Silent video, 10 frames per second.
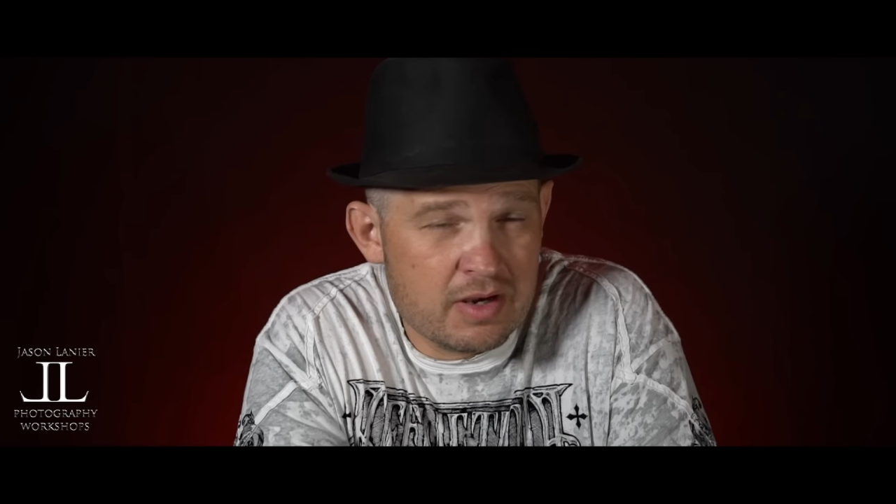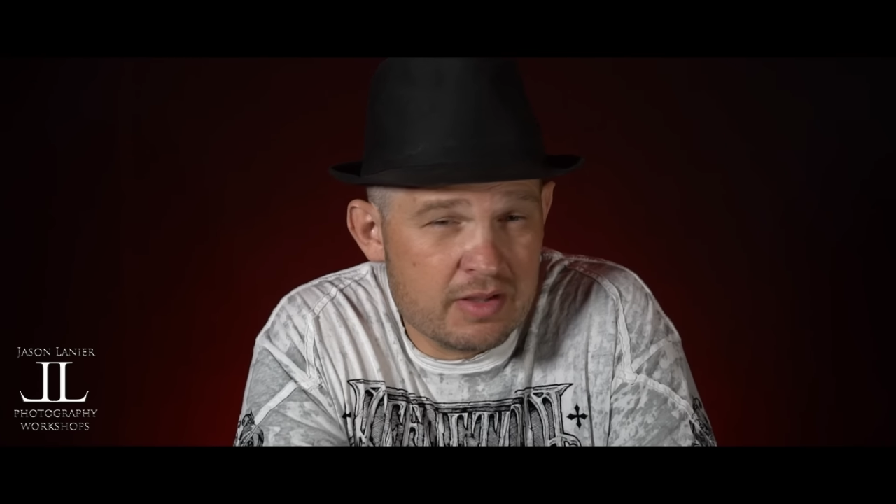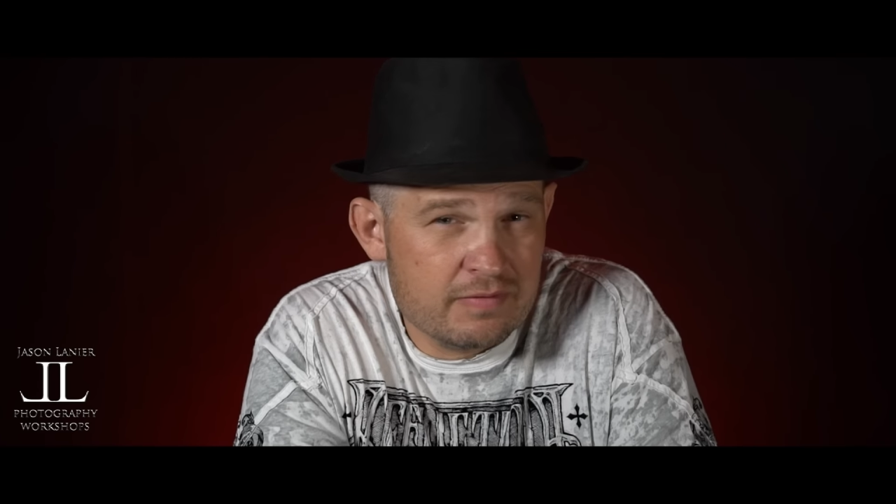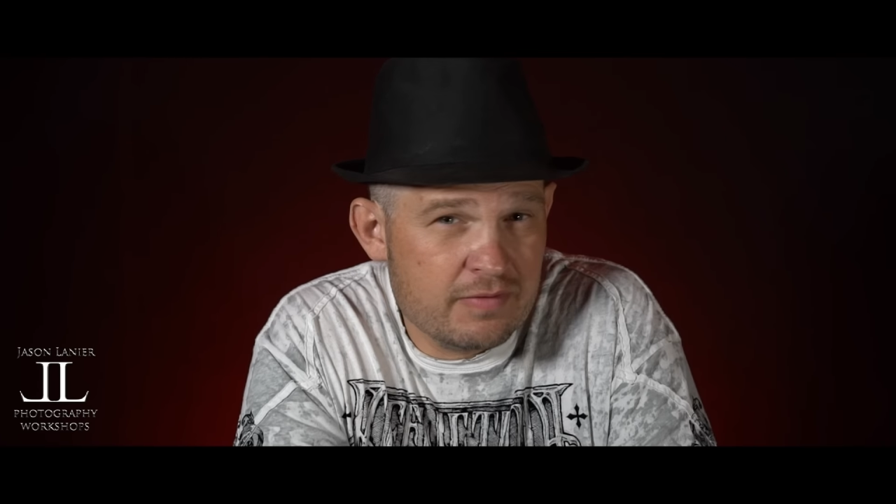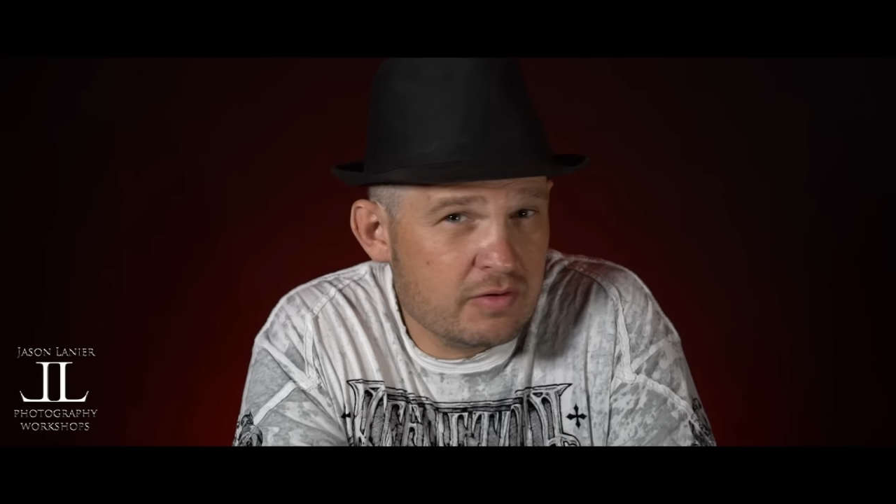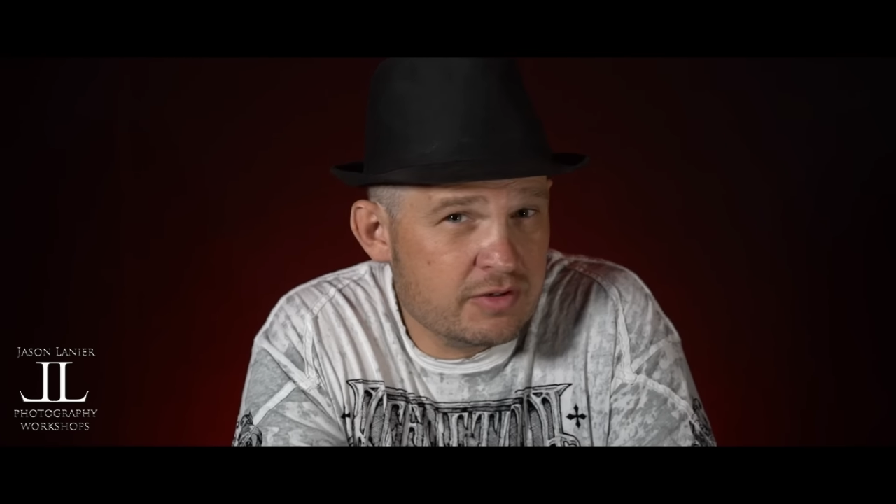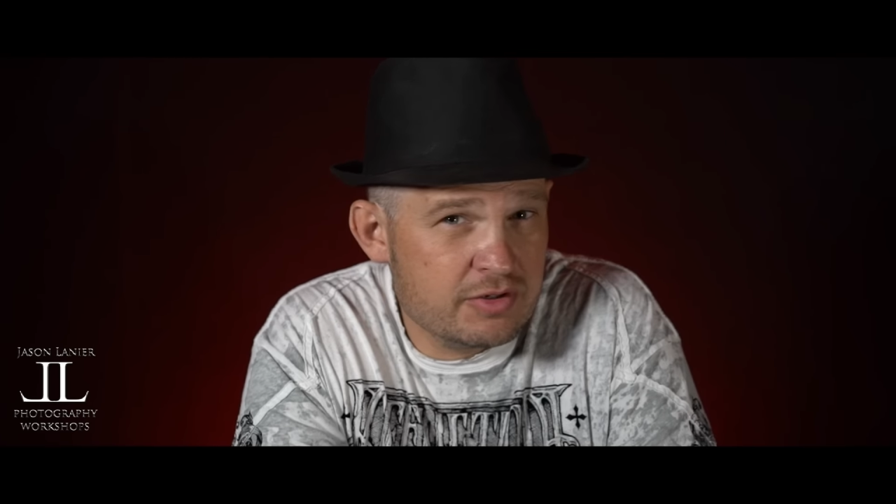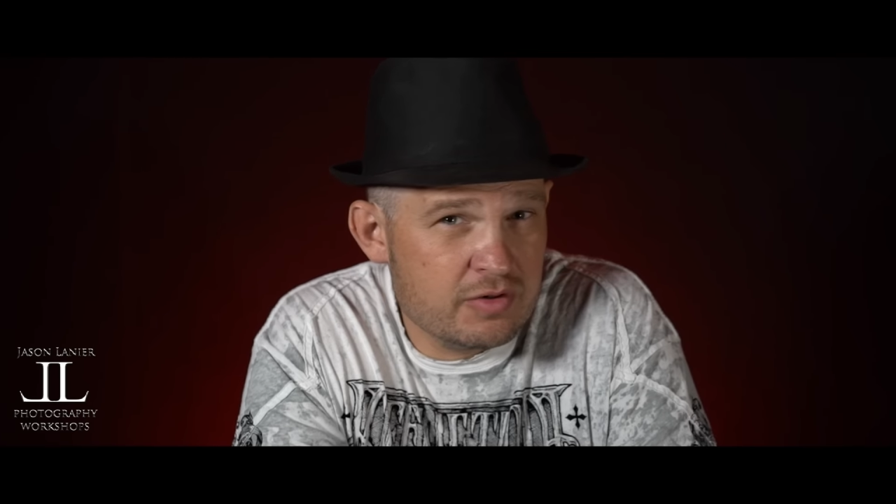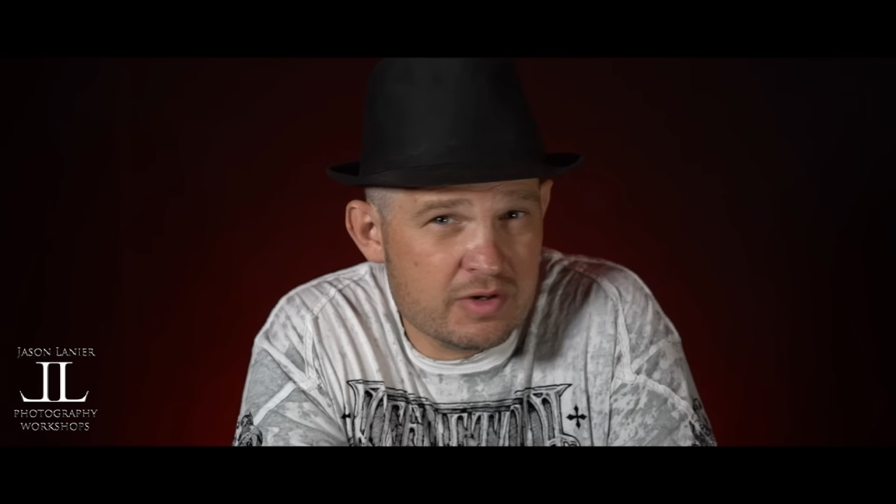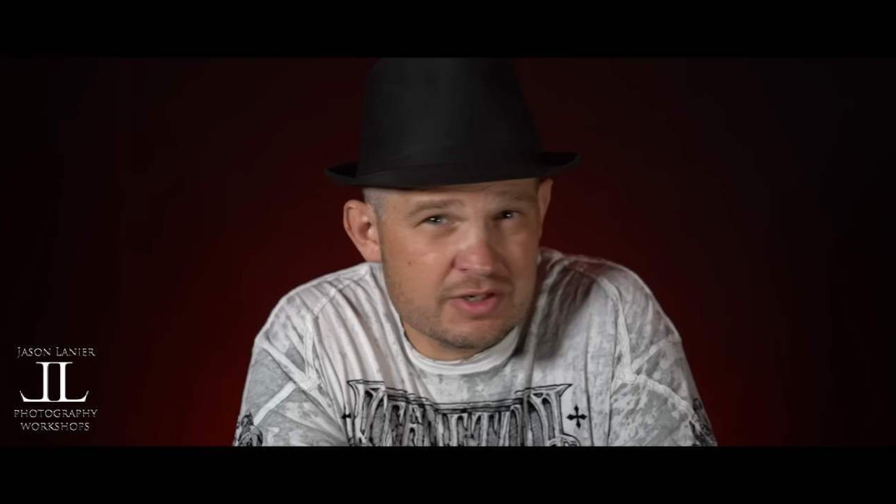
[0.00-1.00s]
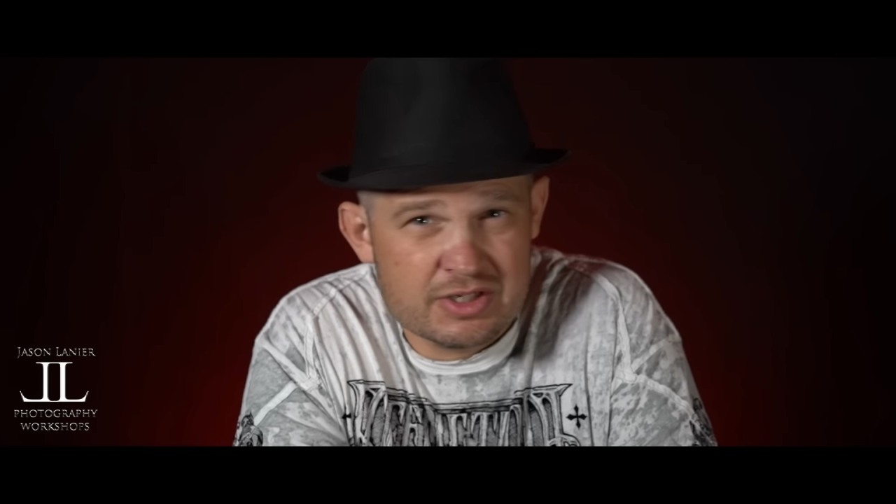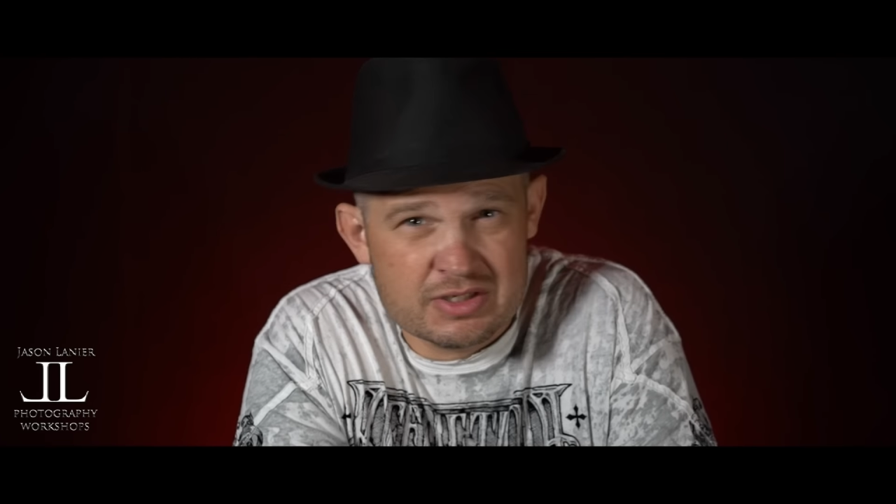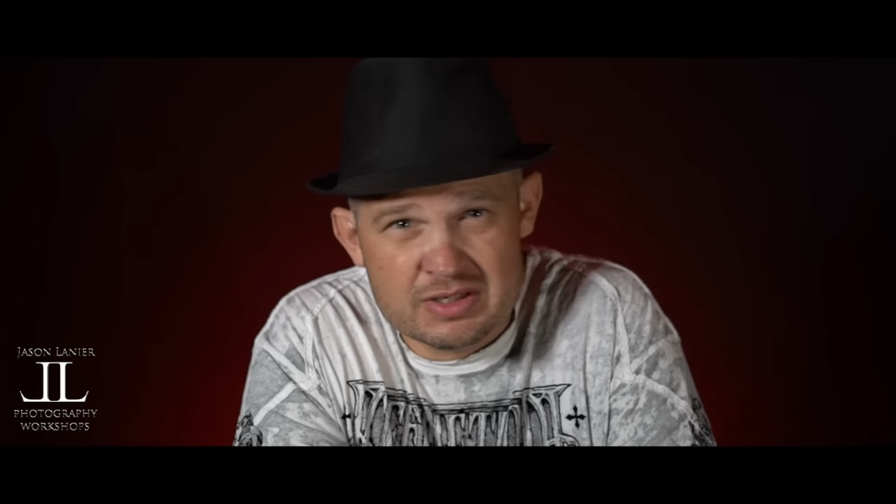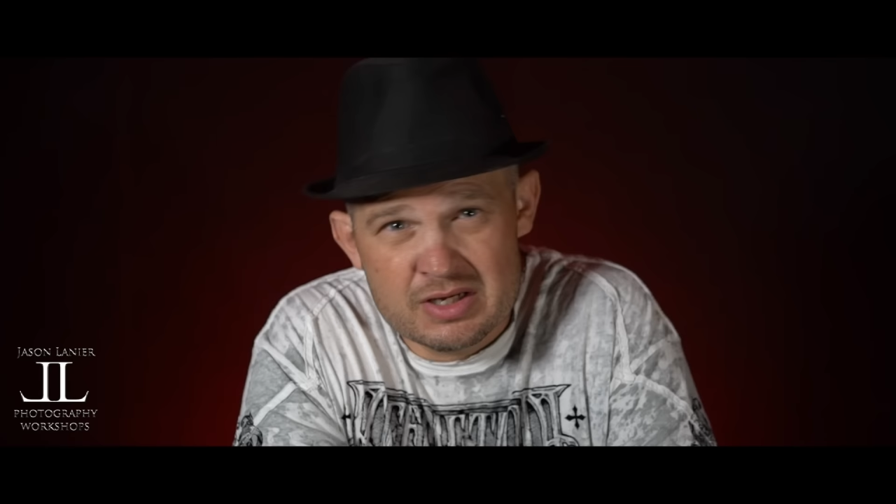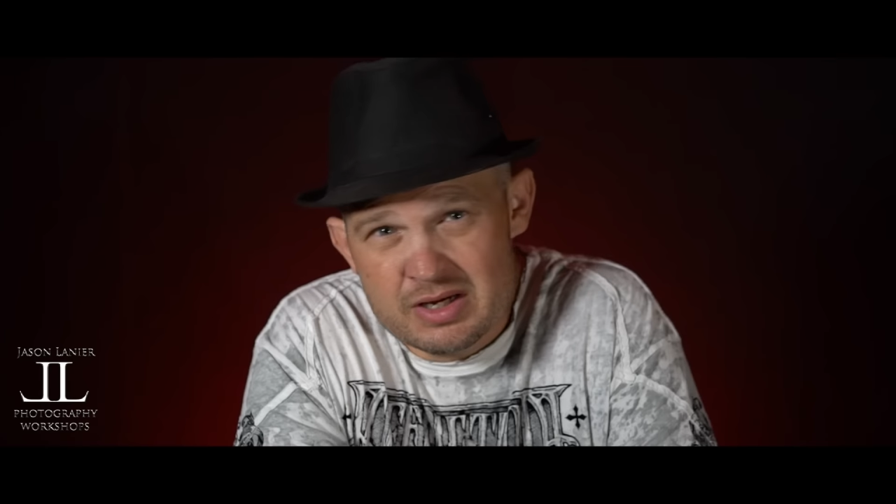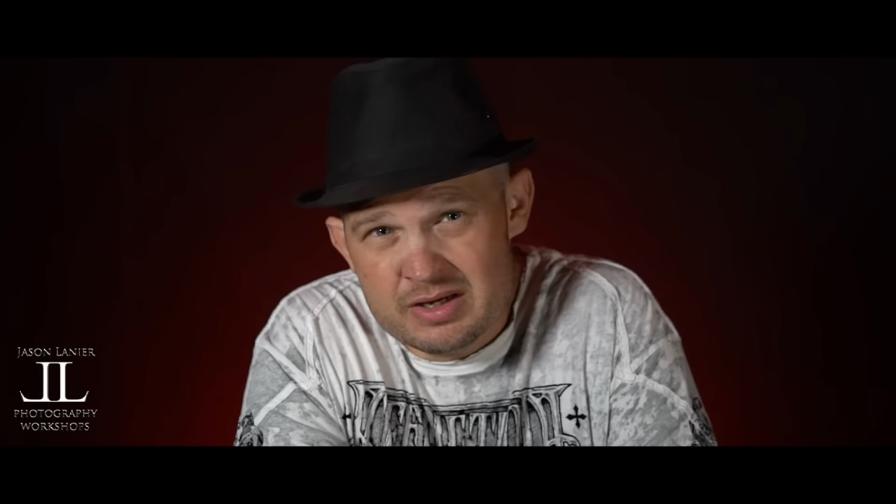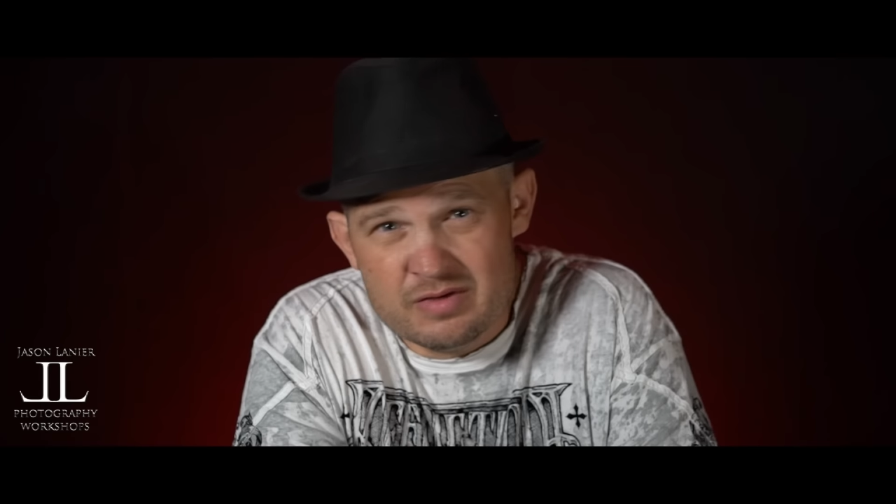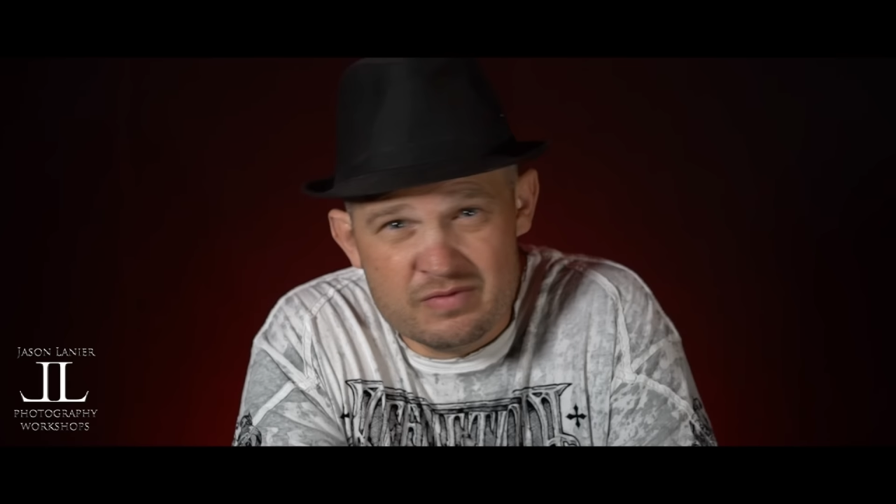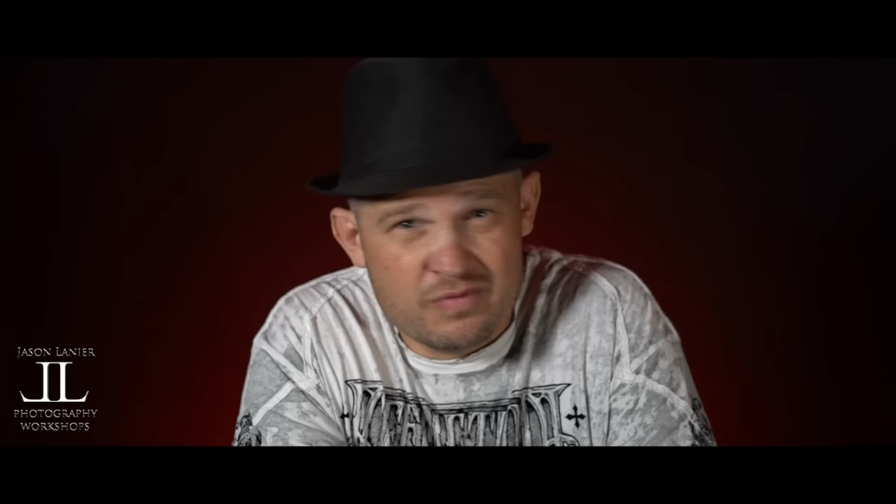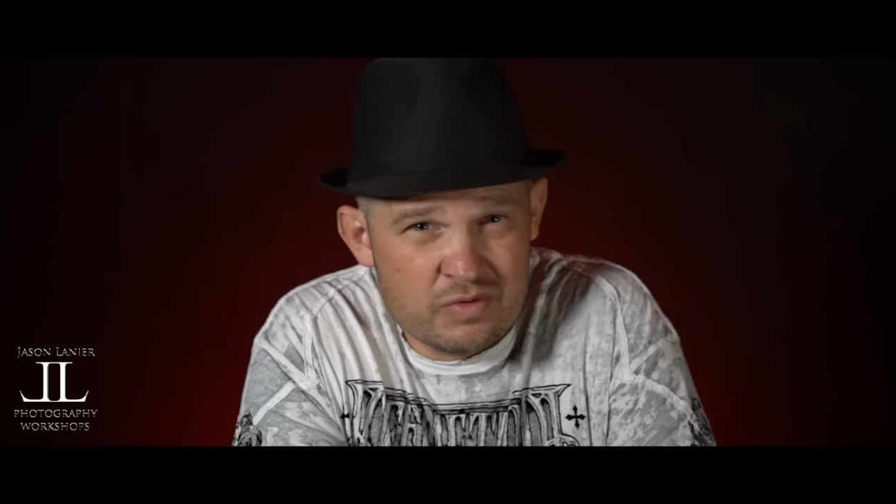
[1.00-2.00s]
other folks do where it's just you,